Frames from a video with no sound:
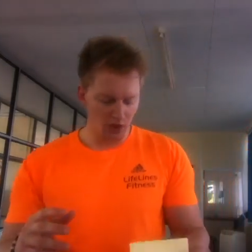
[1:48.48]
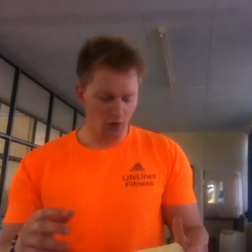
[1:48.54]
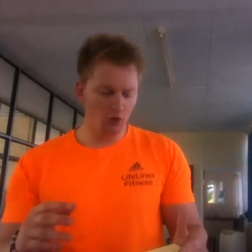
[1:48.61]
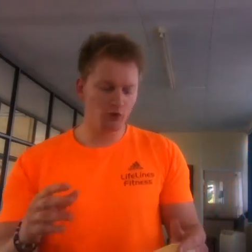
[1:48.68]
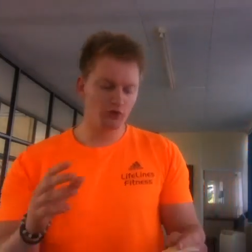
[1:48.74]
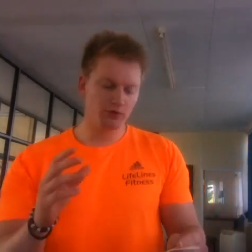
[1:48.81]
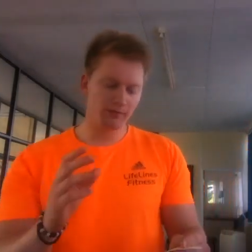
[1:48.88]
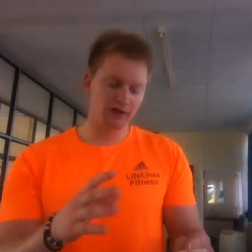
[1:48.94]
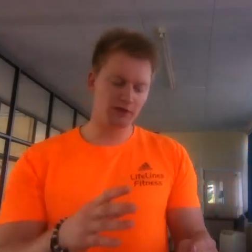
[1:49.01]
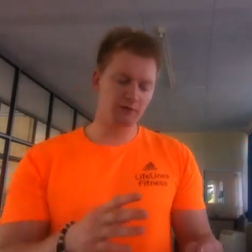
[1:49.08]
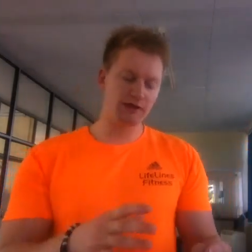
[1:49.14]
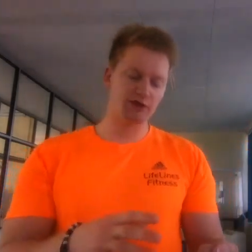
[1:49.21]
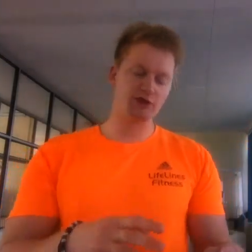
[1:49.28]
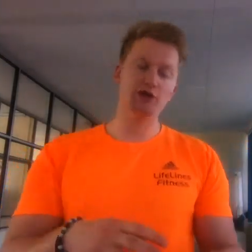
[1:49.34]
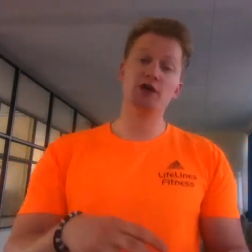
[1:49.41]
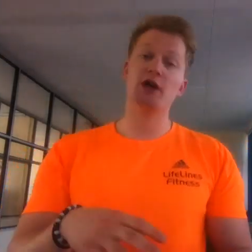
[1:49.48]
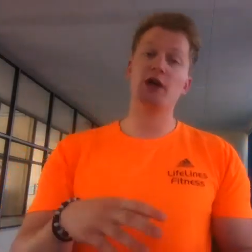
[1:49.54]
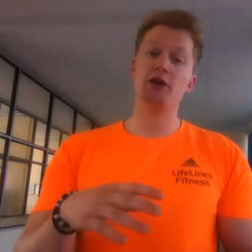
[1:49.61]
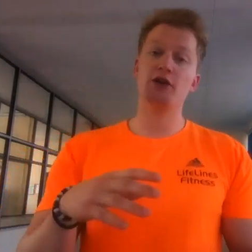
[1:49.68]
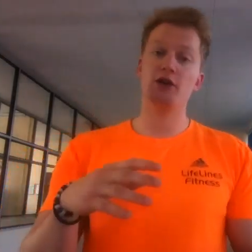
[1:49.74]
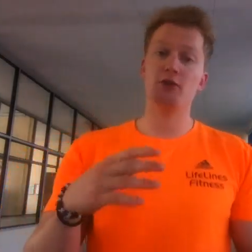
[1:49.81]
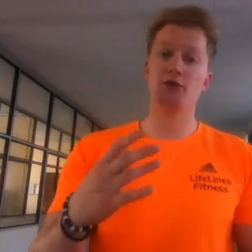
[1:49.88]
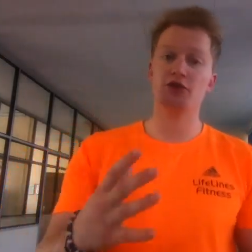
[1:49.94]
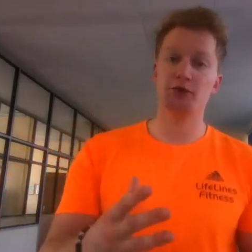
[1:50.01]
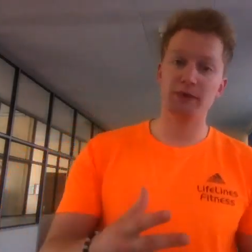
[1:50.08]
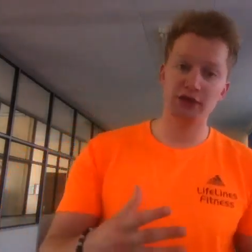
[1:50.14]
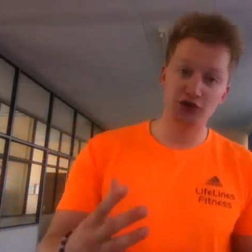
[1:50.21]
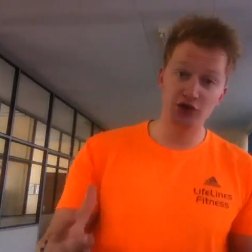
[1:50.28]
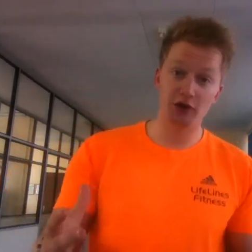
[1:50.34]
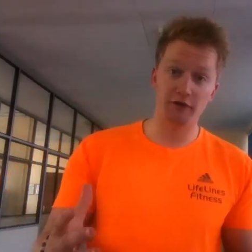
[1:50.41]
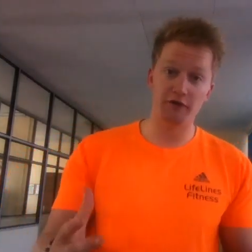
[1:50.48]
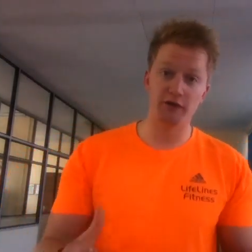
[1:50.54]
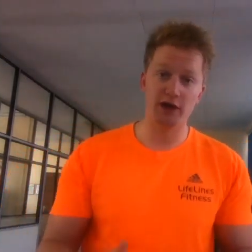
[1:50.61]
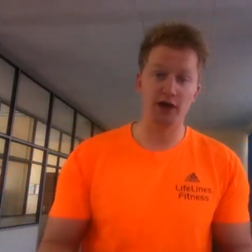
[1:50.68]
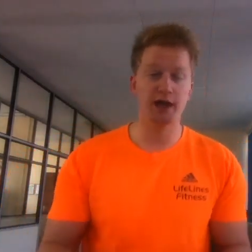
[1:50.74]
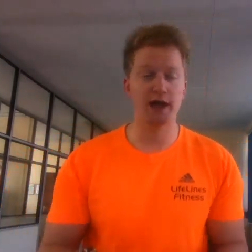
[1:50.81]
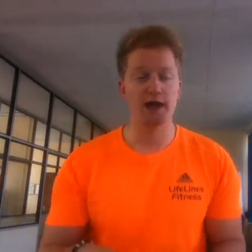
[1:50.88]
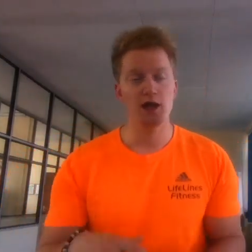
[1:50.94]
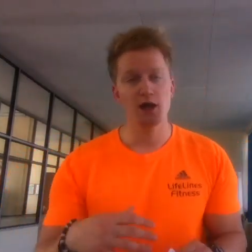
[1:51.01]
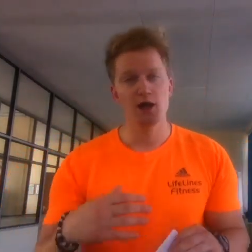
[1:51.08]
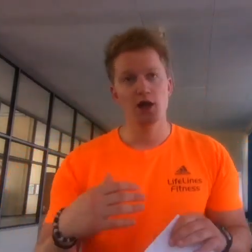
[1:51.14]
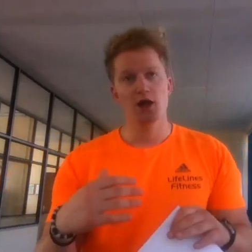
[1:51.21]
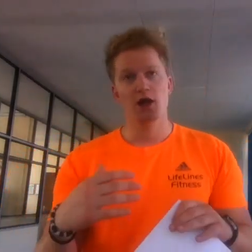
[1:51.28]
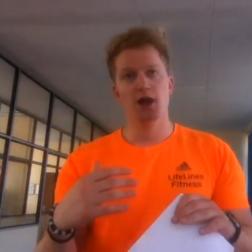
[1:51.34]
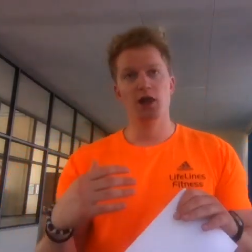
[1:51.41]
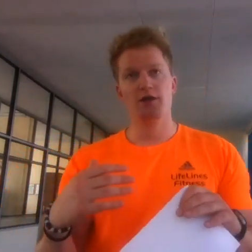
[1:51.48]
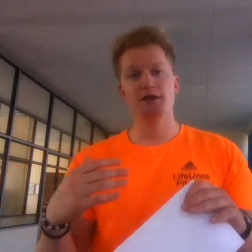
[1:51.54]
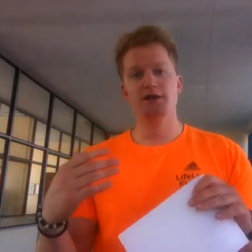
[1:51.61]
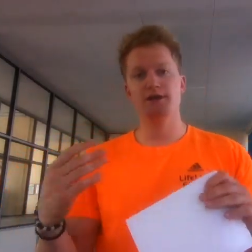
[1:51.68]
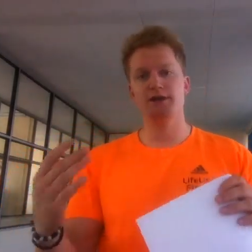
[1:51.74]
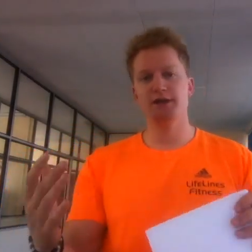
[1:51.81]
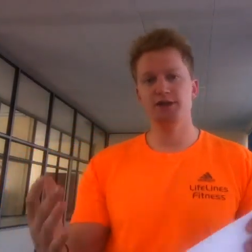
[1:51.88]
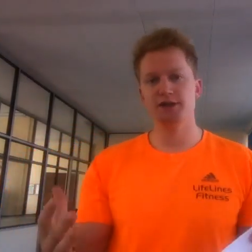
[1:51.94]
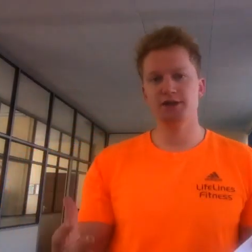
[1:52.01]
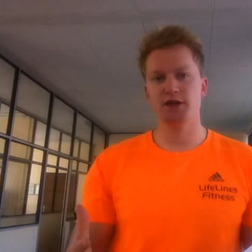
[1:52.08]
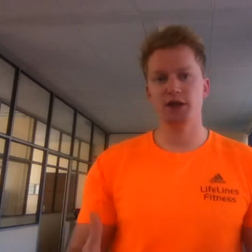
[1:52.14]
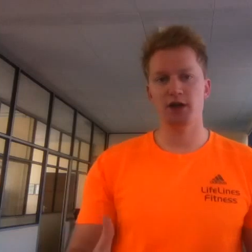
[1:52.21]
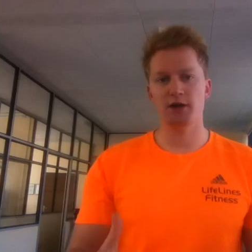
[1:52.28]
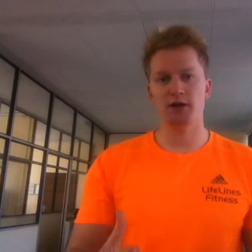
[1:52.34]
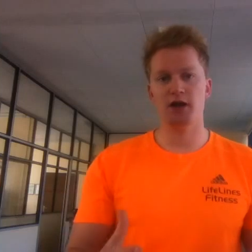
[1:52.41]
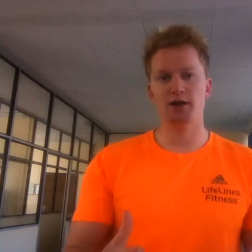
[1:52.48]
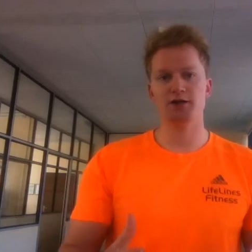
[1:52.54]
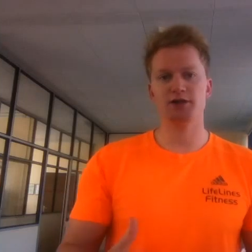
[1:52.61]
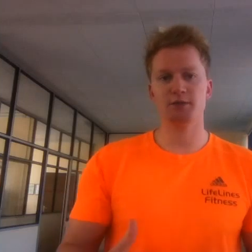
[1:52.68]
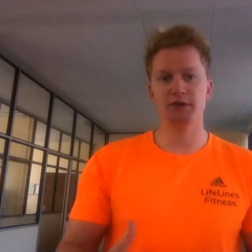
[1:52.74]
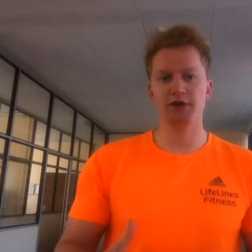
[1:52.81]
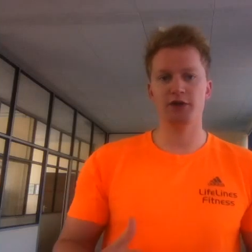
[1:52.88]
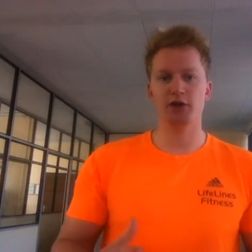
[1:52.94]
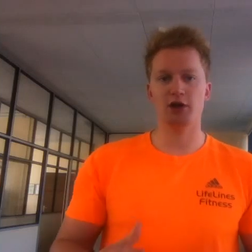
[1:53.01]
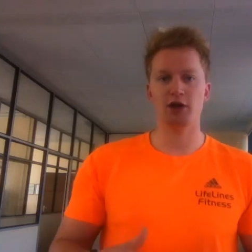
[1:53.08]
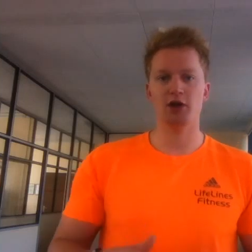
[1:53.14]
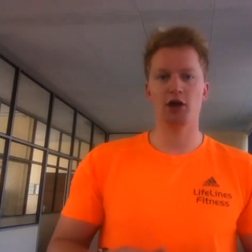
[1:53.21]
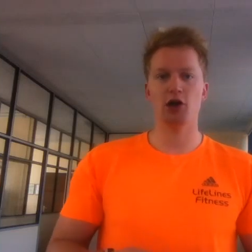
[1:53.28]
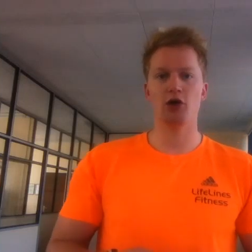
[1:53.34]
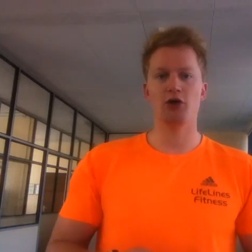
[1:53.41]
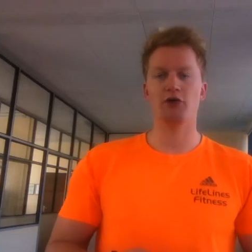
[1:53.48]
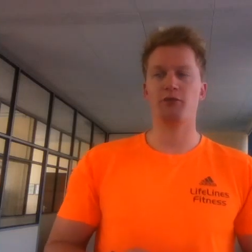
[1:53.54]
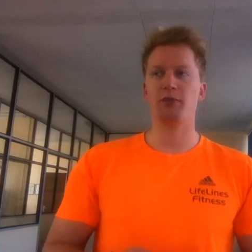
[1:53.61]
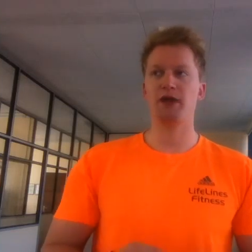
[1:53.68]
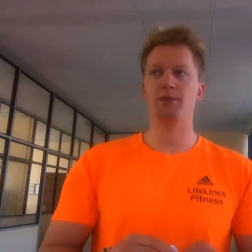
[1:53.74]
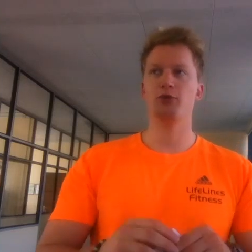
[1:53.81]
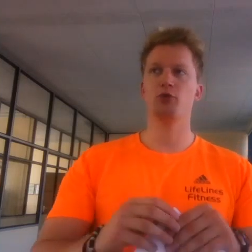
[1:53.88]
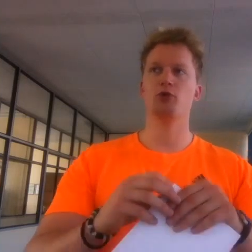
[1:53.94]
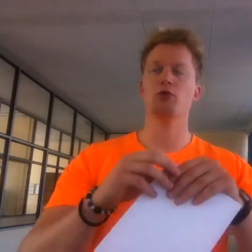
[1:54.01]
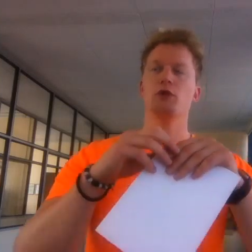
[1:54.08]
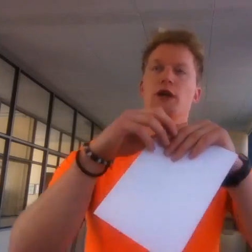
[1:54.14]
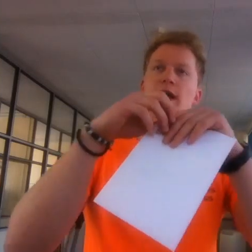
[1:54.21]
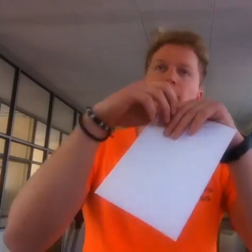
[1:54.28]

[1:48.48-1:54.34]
you mentioned that you want to be sugar-free. Okay. This is something that a lot of people